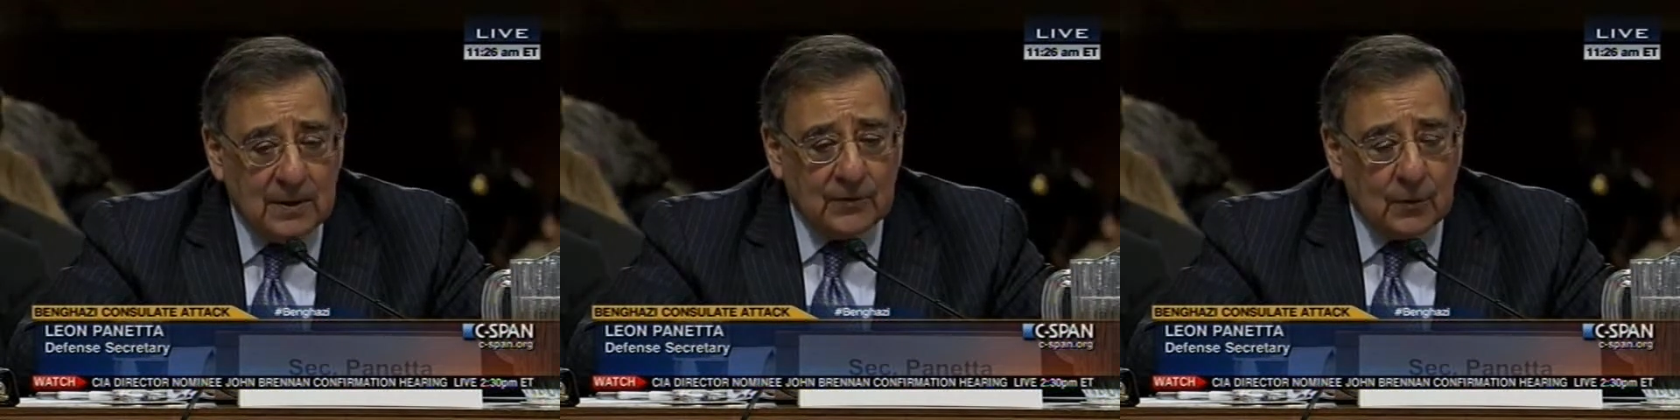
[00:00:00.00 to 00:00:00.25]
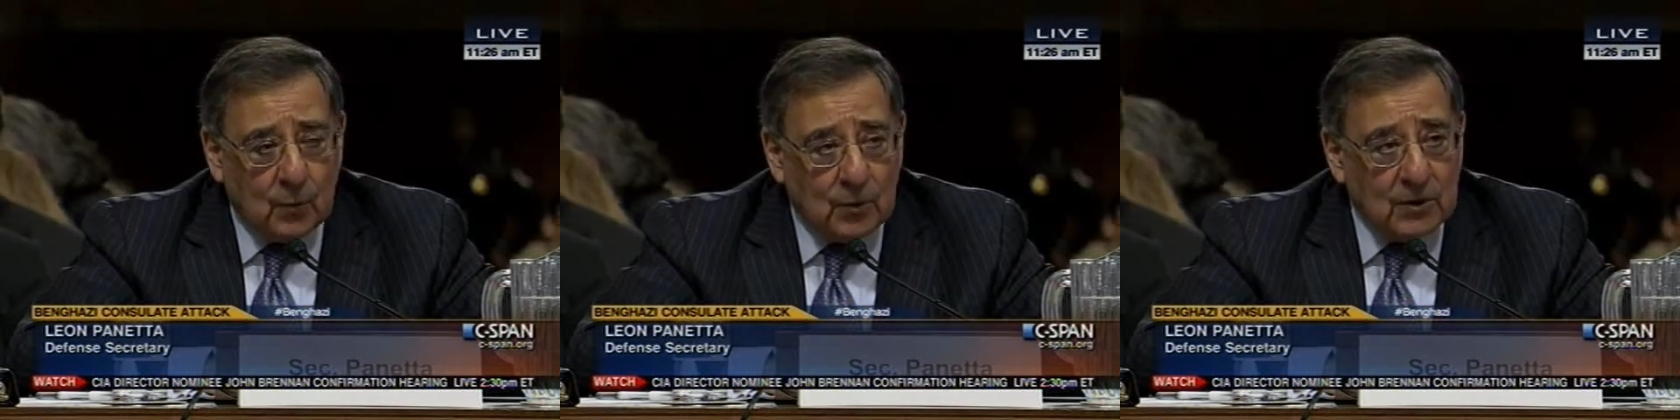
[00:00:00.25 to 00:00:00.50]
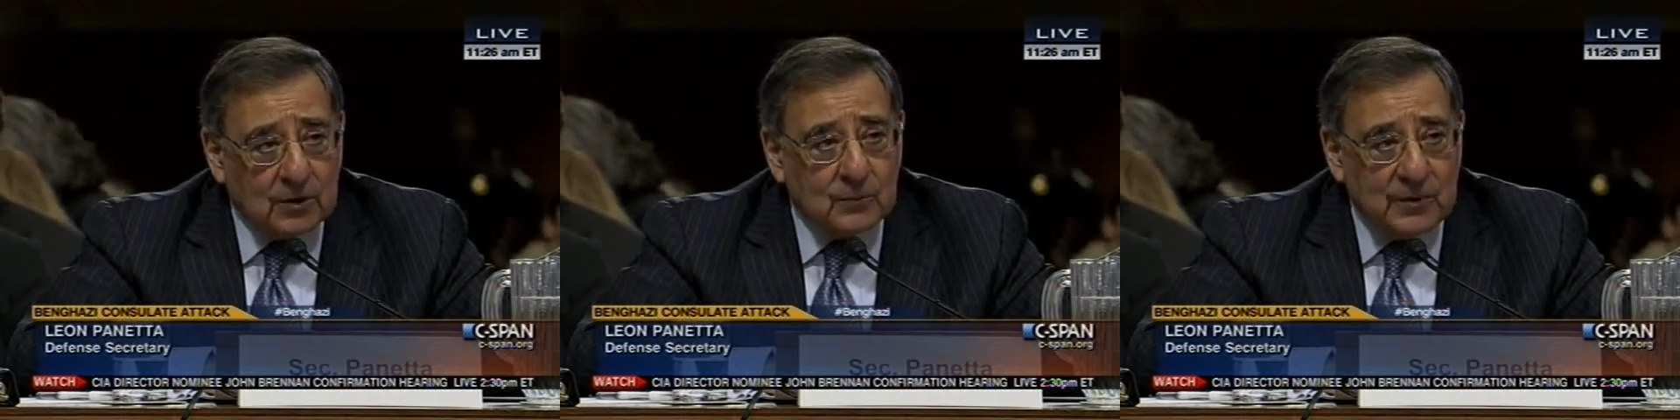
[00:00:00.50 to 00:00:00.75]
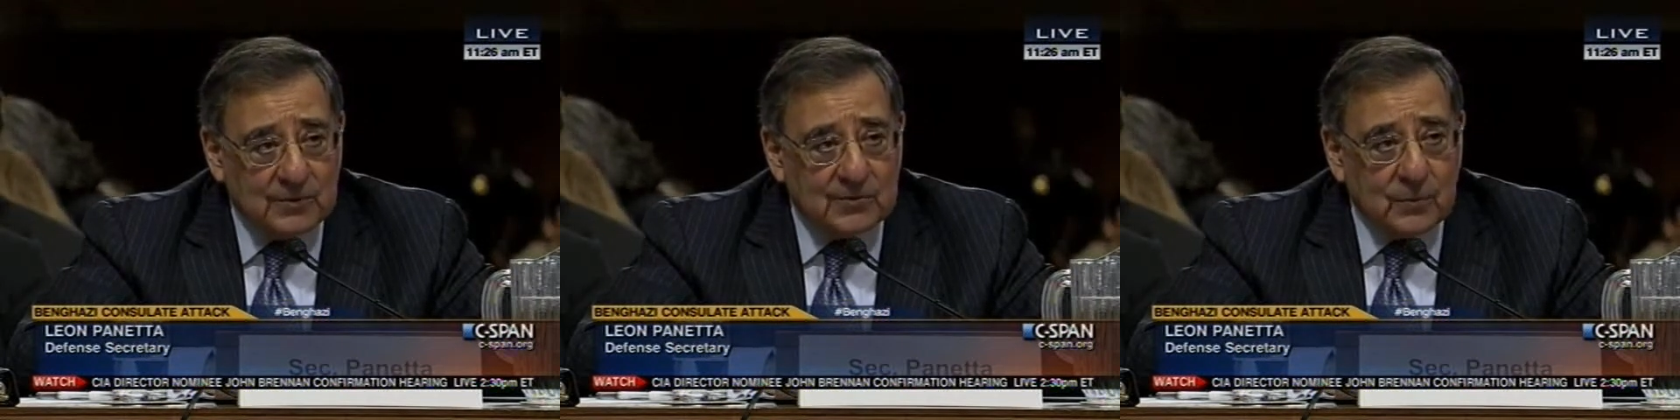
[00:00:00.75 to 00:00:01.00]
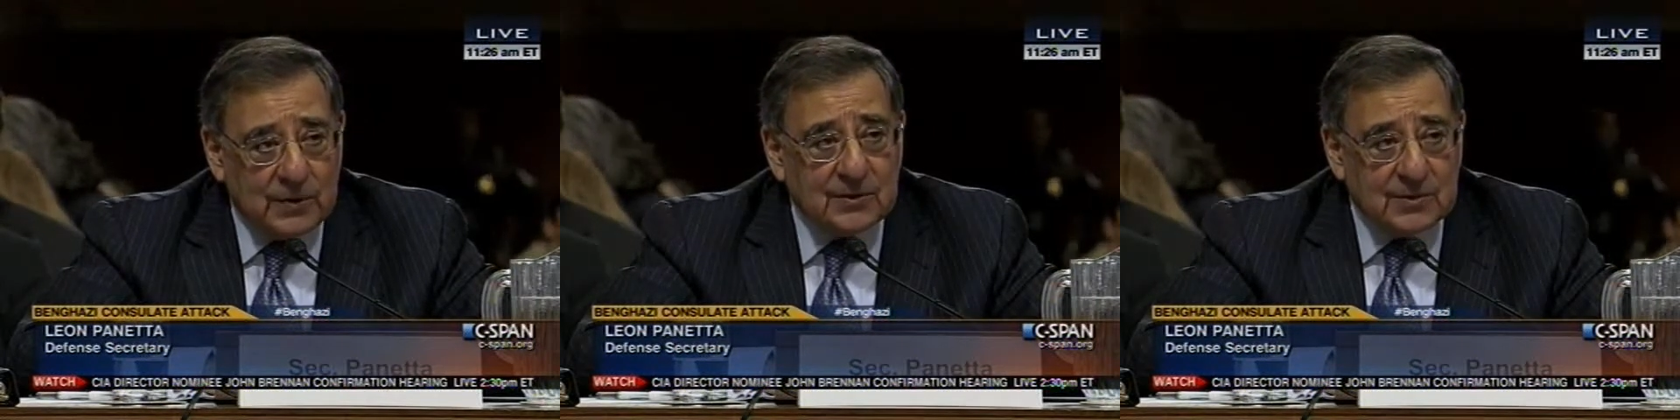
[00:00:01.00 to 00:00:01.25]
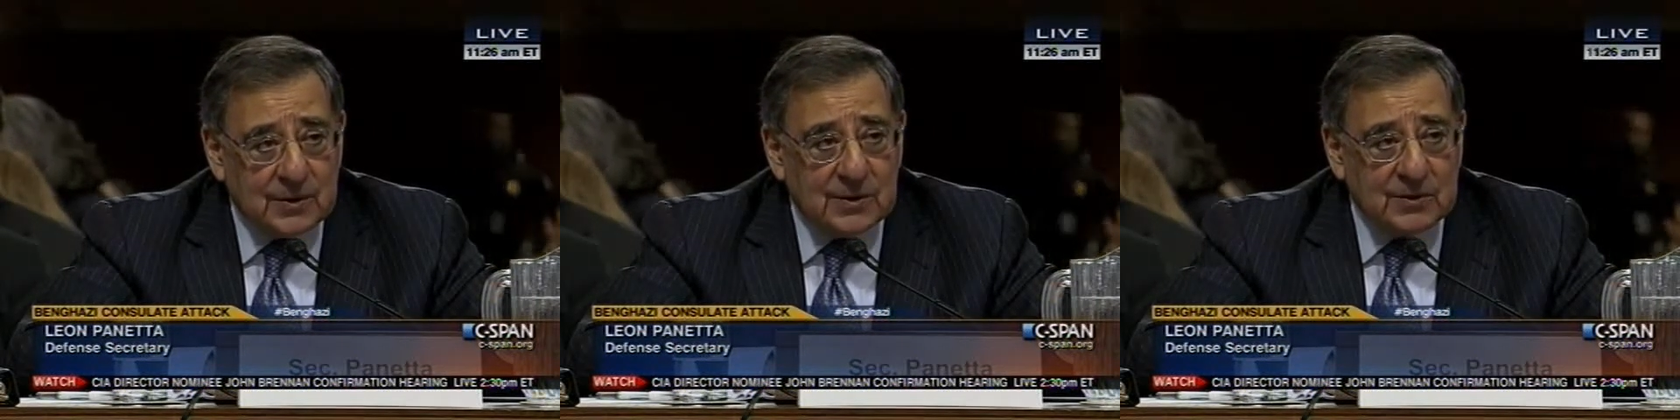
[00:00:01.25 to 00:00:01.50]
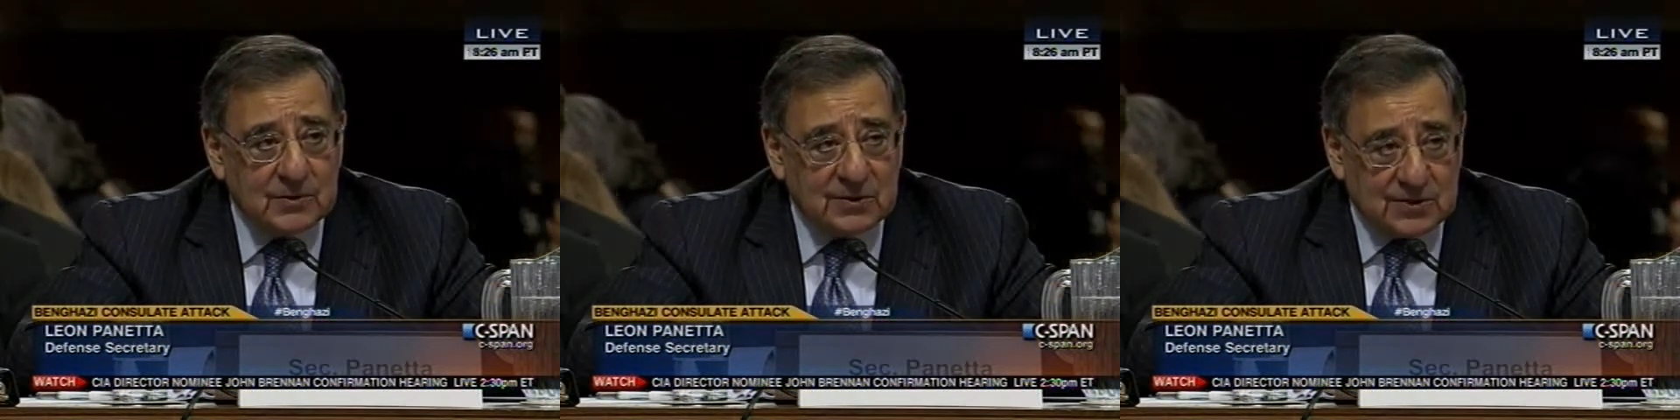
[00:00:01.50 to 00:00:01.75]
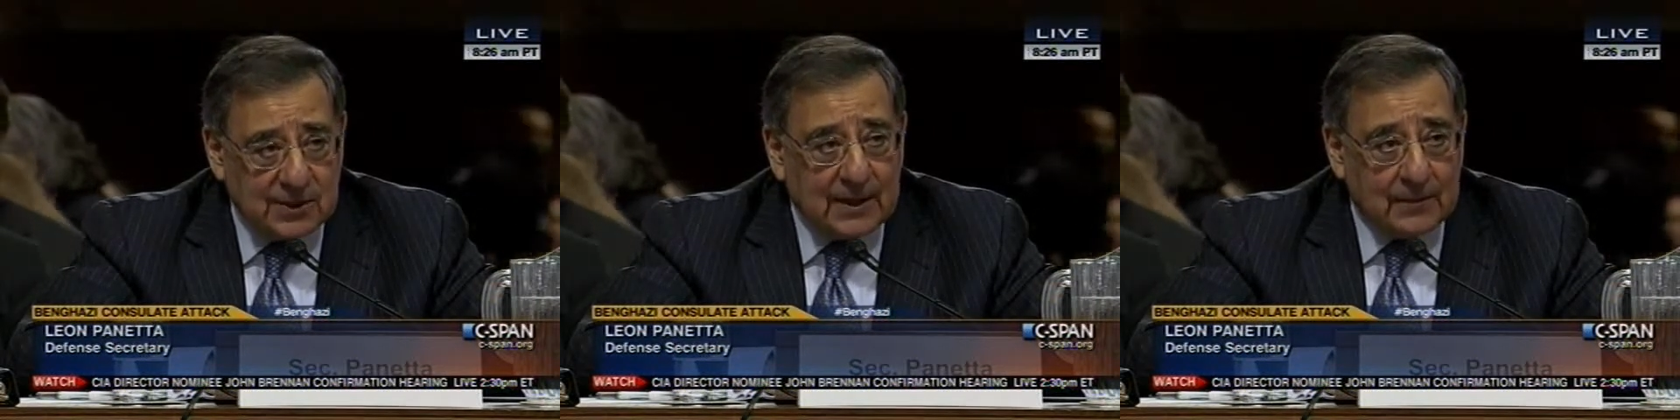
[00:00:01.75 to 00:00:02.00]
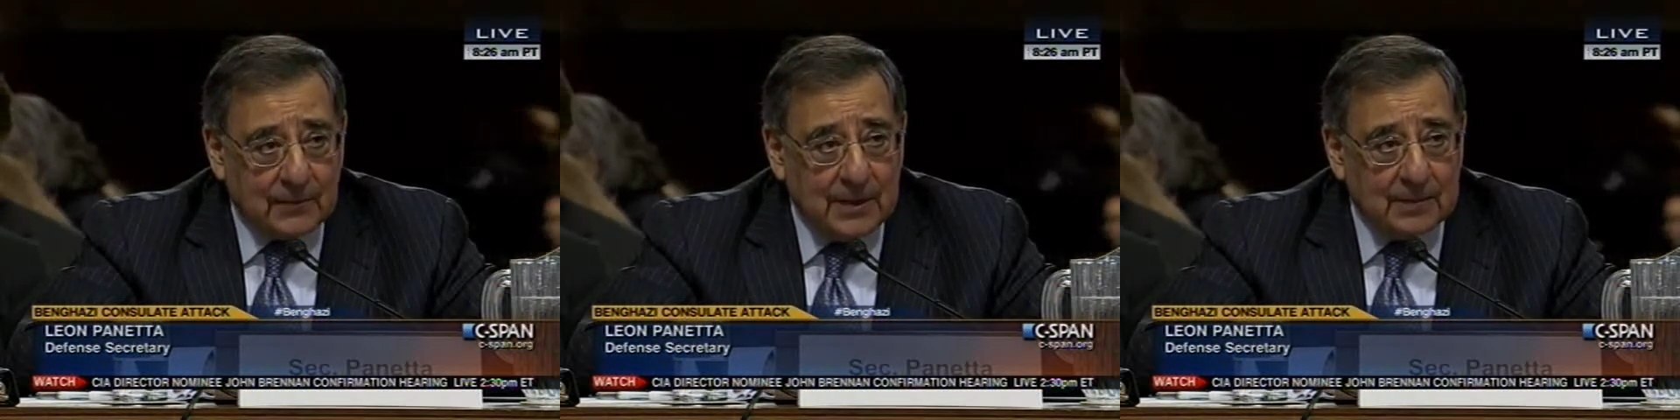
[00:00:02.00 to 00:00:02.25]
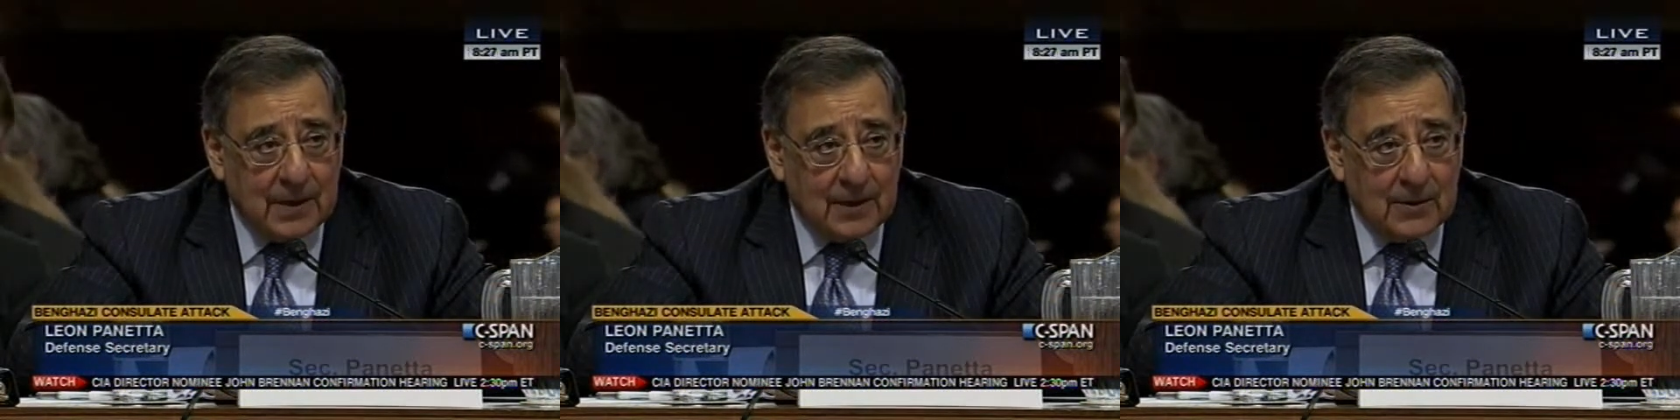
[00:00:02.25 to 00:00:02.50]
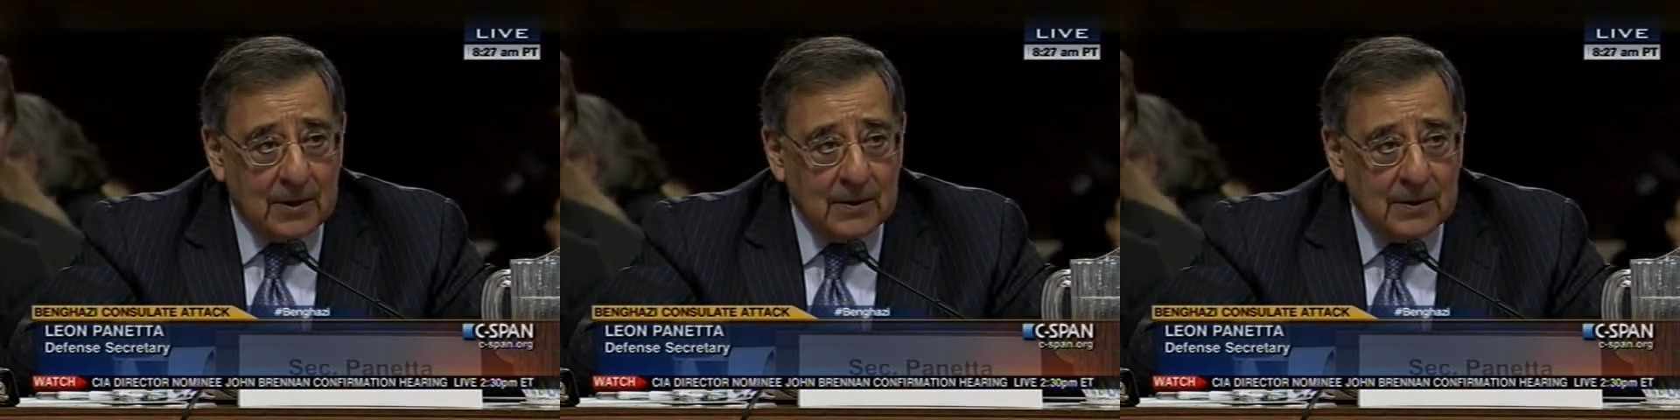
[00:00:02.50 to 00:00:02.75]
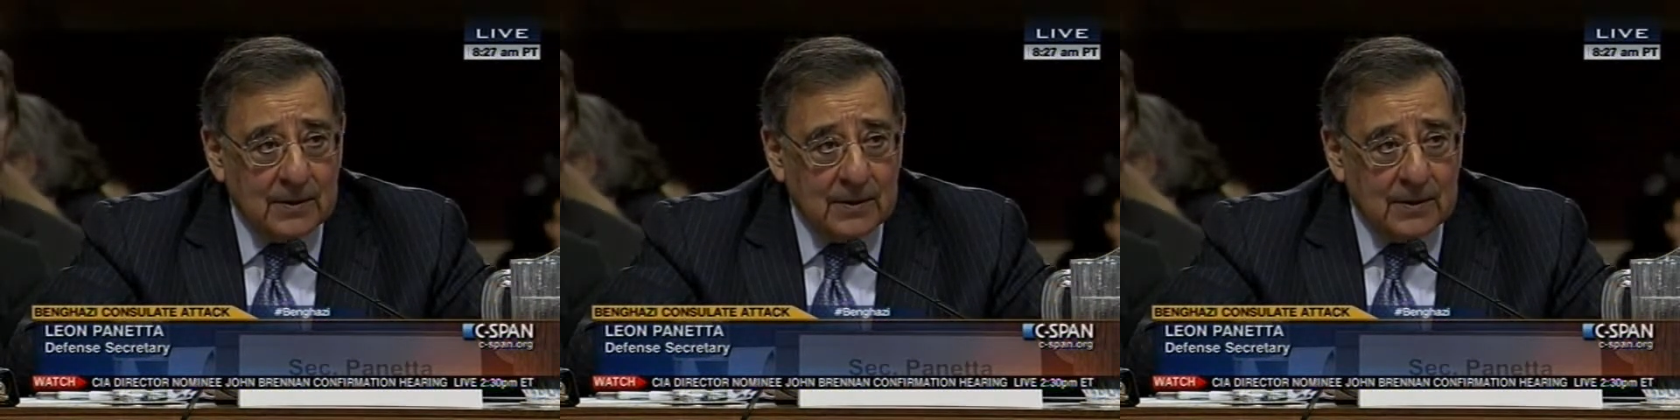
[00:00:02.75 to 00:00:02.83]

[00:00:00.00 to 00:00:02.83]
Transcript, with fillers: in the world, we, we turn into a second rate power.